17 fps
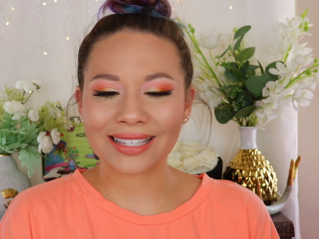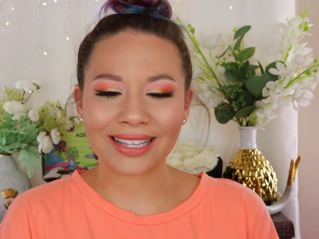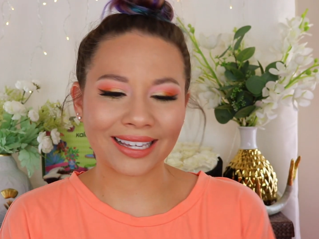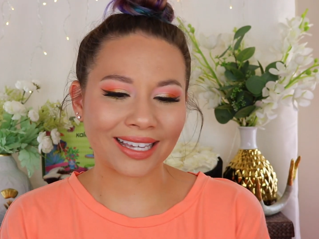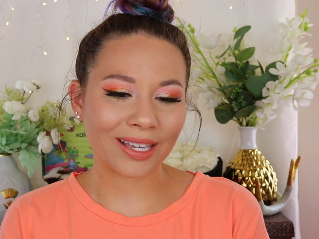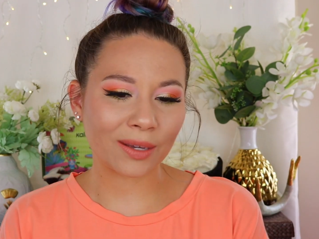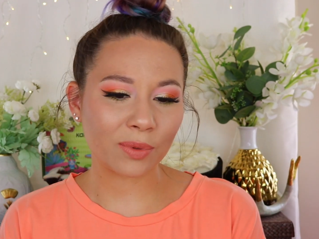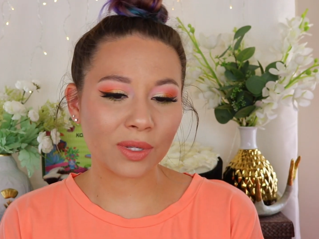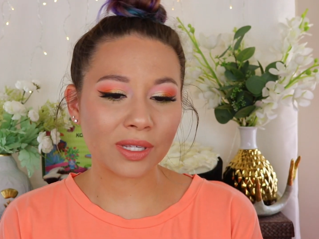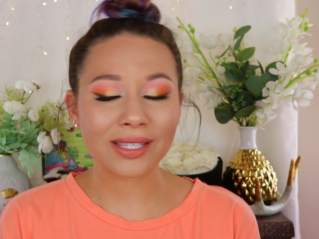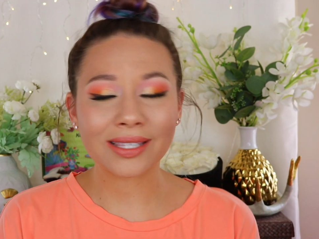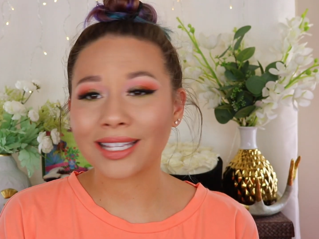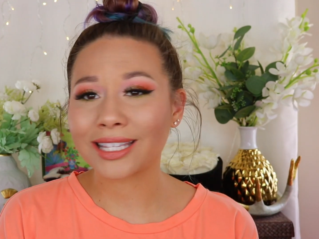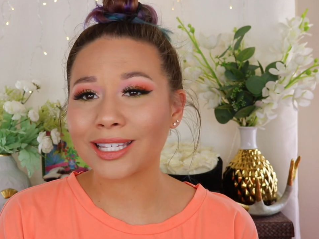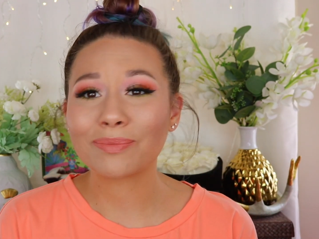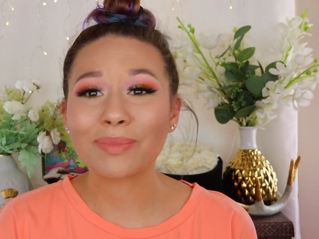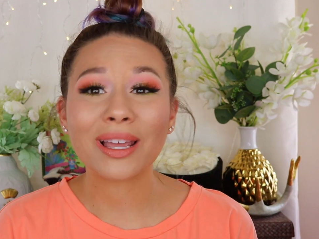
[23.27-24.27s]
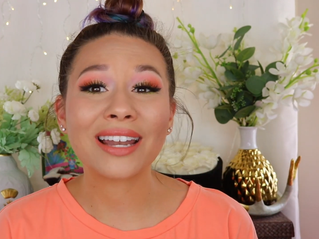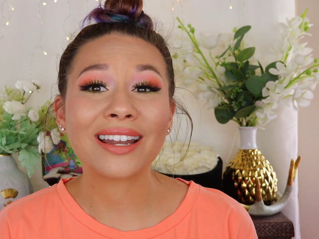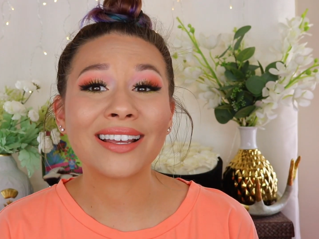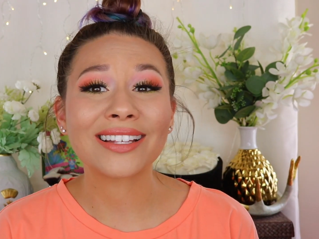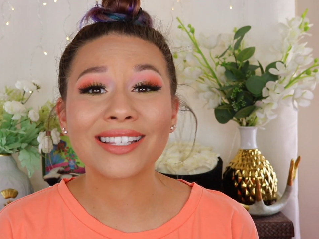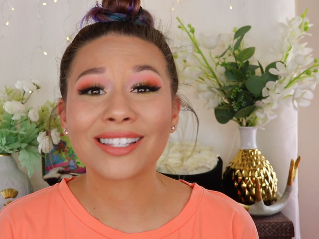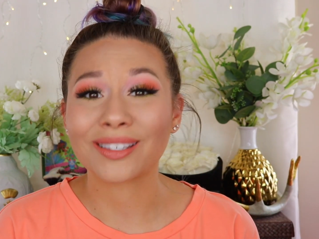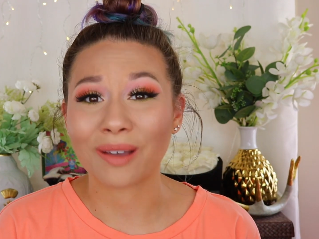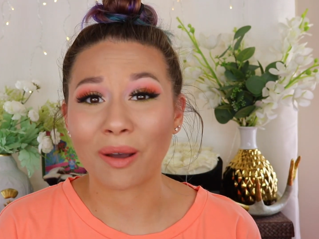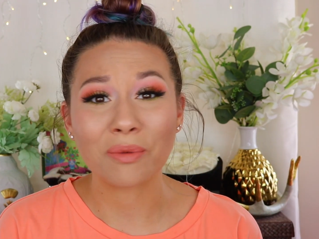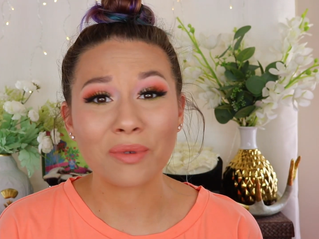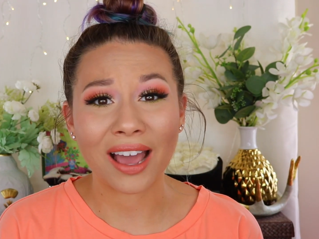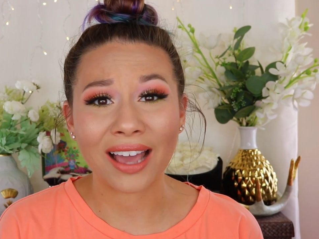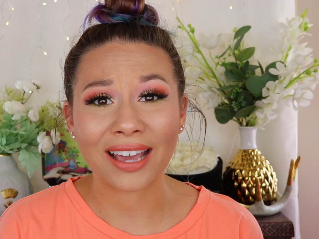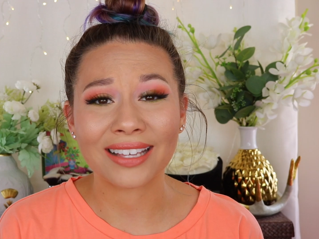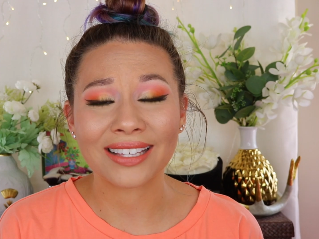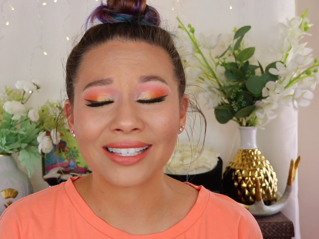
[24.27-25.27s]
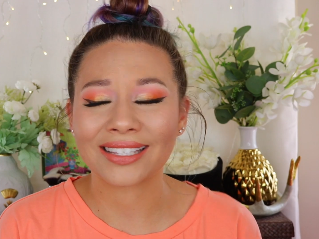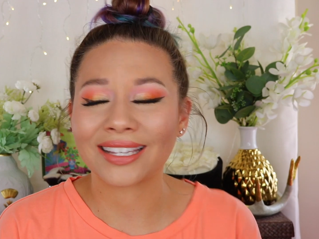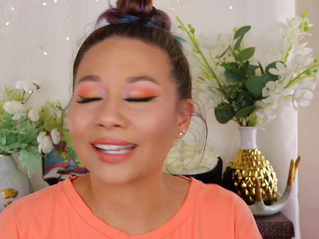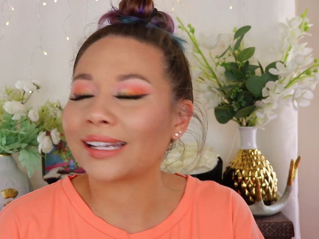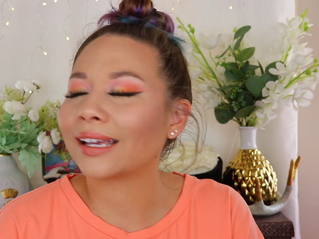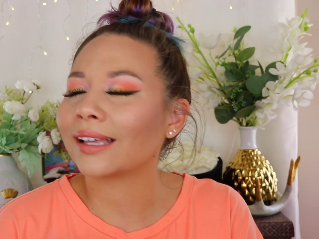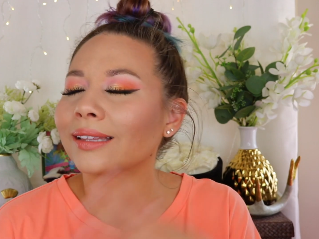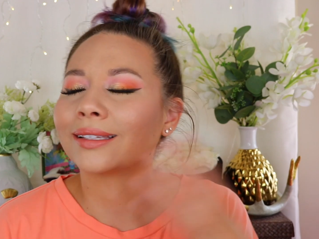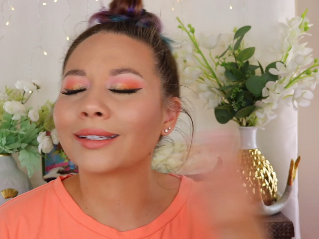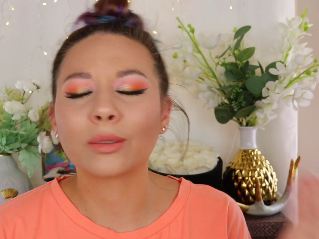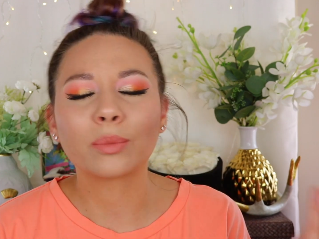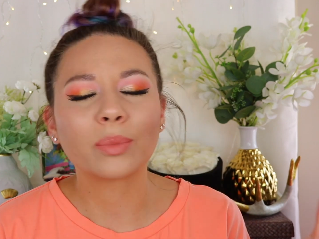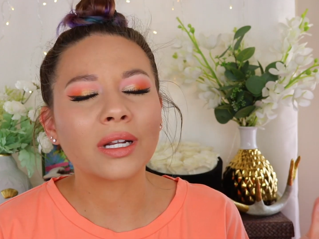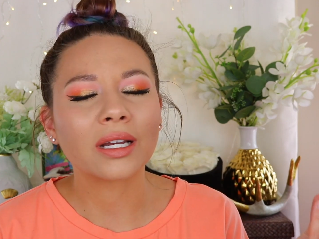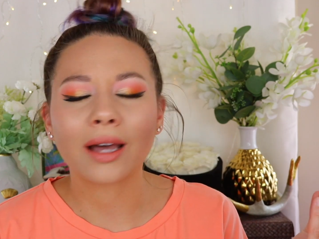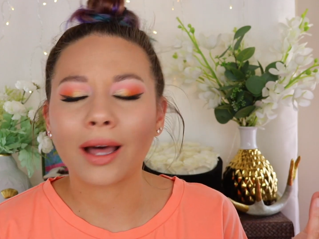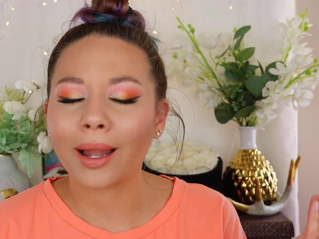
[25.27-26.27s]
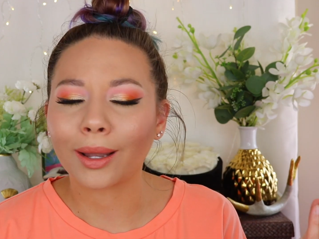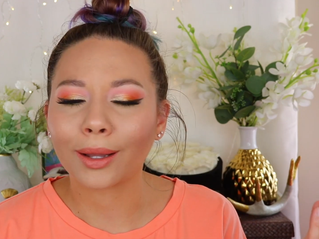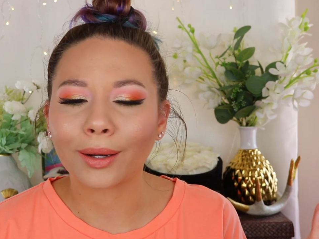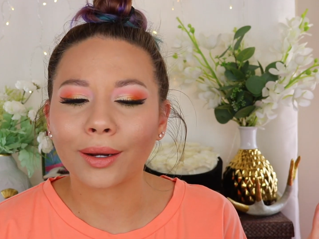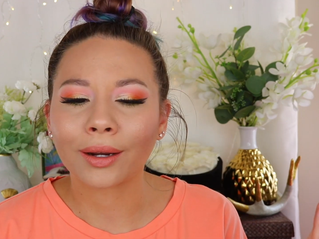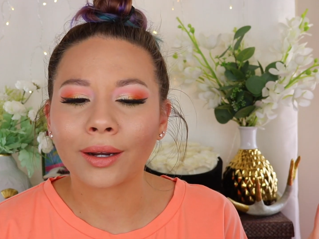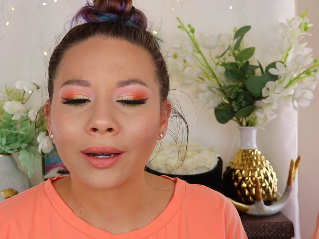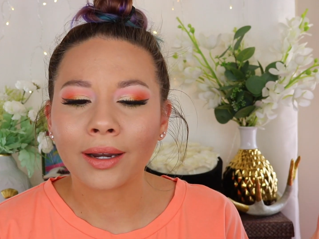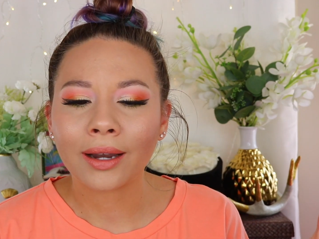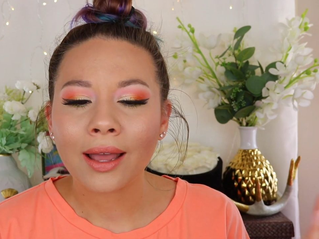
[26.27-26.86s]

Like, it's been so nice getting a little bit of color